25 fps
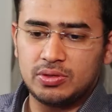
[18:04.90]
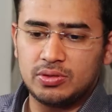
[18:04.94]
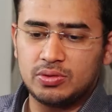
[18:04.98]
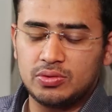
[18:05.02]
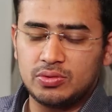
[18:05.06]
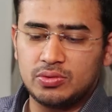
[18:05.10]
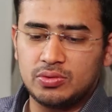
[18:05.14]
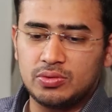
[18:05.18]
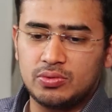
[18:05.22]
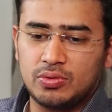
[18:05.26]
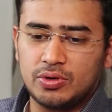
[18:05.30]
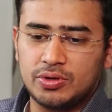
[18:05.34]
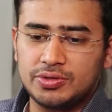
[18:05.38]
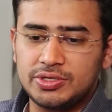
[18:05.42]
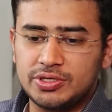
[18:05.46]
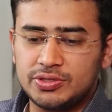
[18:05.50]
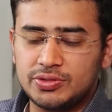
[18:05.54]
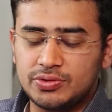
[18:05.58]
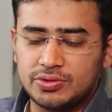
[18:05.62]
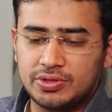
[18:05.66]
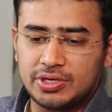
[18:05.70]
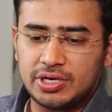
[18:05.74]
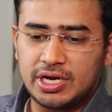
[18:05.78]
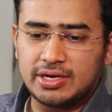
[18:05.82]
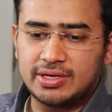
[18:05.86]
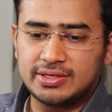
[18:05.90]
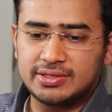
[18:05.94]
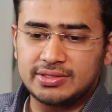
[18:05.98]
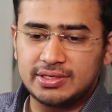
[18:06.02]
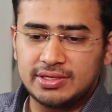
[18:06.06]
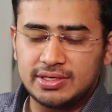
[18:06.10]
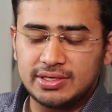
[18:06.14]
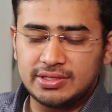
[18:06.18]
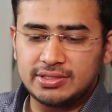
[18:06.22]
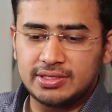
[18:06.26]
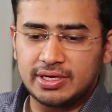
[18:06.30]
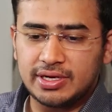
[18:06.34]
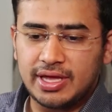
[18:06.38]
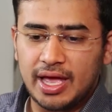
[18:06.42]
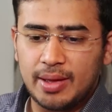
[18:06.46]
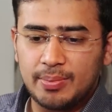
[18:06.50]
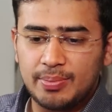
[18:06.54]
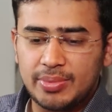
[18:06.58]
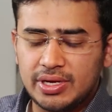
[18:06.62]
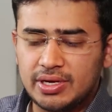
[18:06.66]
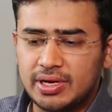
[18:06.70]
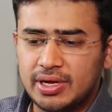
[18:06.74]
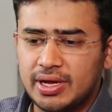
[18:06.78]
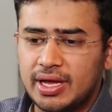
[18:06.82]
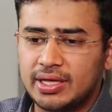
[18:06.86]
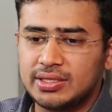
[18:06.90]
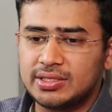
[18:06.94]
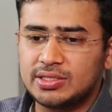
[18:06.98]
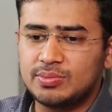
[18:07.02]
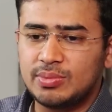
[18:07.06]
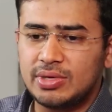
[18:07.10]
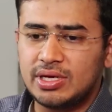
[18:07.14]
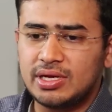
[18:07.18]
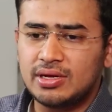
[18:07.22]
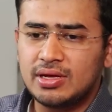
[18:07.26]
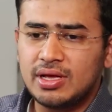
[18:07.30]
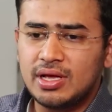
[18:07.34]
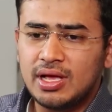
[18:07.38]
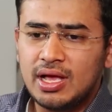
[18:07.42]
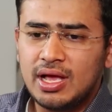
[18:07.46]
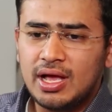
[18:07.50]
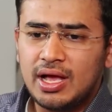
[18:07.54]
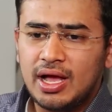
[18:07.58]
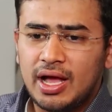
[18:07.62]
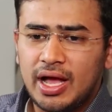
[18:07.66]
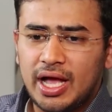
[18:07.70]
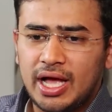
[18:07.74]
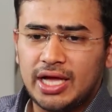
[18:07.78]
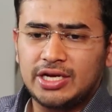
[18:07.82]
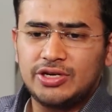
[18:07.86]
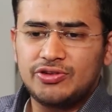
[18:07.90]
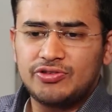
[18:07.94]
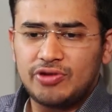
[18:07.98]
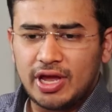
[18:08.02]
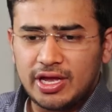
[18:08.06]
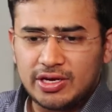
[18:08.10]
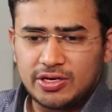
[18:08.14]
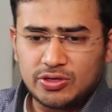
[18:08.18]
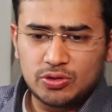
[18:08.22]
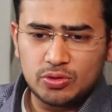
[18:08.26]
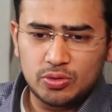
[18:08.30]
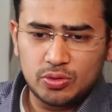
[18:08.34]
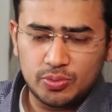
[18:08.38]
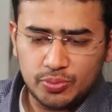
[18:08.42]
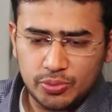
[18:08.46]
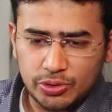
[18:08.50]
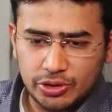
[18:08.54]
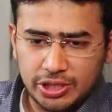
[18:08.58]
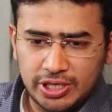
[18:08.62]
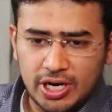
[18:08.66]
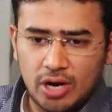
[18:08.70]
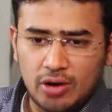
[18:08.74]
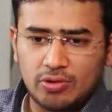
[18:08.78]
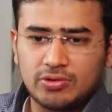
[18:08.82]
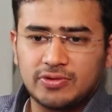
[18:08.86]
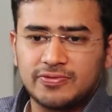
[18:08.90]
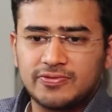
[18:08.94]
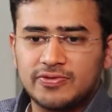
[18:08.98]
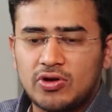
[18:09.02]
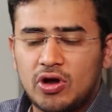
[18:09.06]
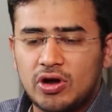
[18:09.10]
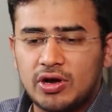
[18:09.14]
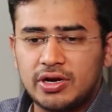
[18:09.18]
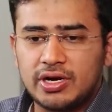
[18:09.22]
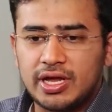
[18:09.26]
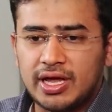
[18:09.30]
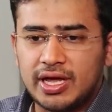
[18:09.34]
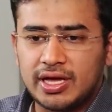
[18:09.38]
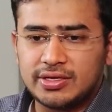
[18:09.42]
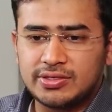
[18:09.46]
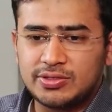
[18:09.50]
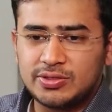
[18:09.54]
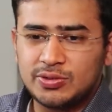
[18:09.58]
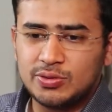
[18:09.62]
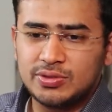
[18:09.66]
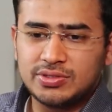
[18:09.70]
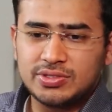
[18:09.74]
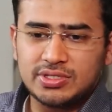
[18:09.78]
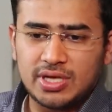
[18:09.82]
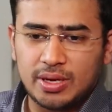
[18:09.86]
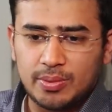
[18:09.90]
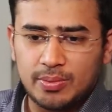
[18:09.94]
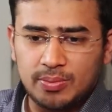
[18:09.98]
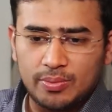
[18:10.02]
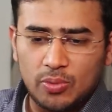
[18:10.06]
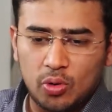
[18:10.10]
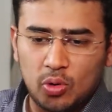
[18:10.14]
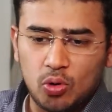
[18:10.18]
who wanted to create a sinister campaign against me, and tried to put it out of context, use some